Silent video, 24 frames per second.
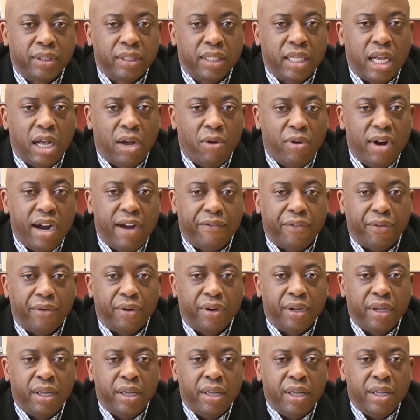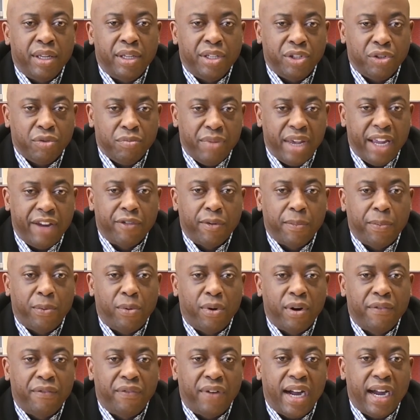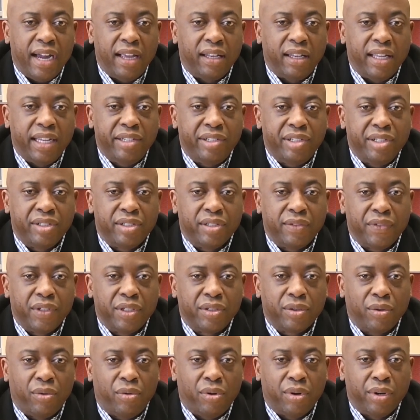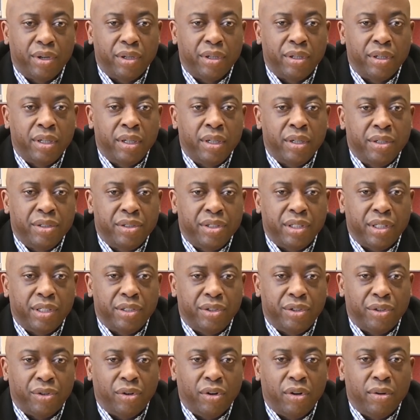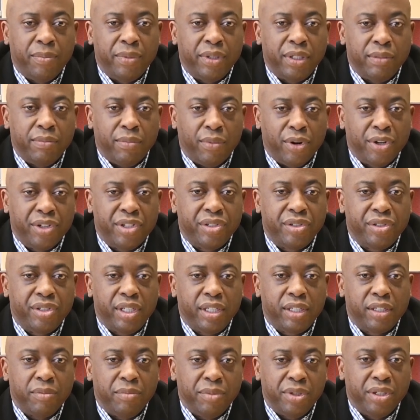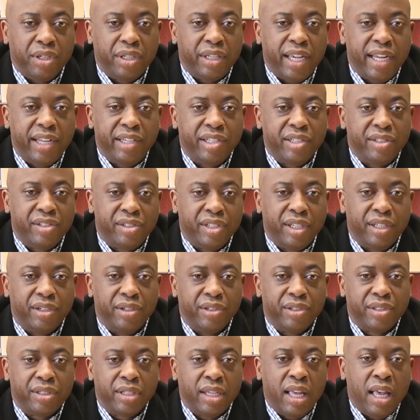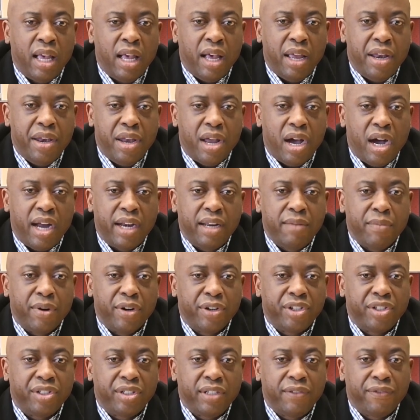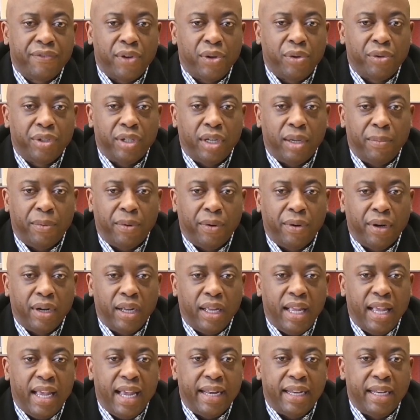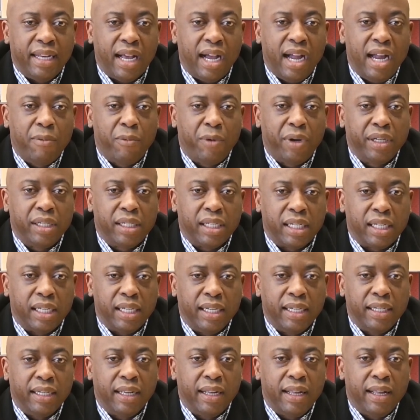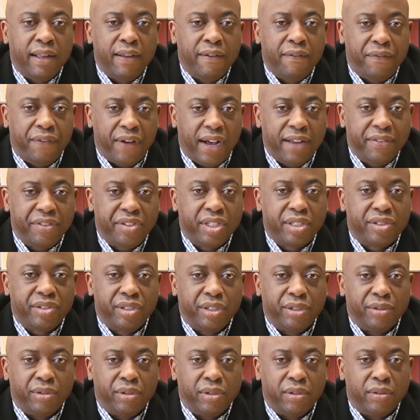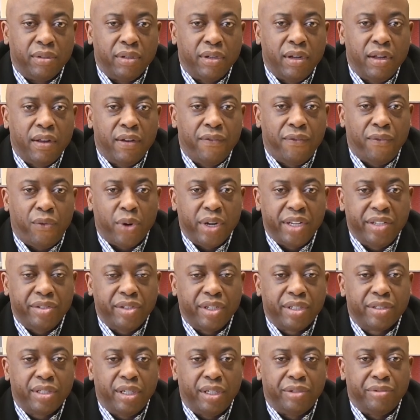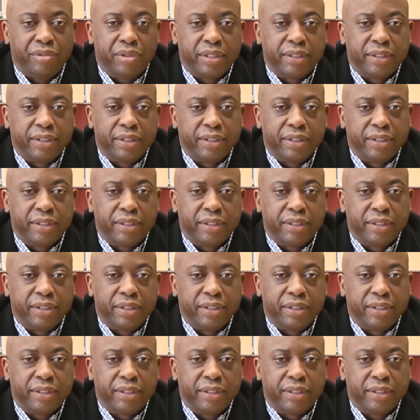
However, you may report violations of this order to the Durham Emergency Communication Center's non-emergency phone number at 919-560-4600.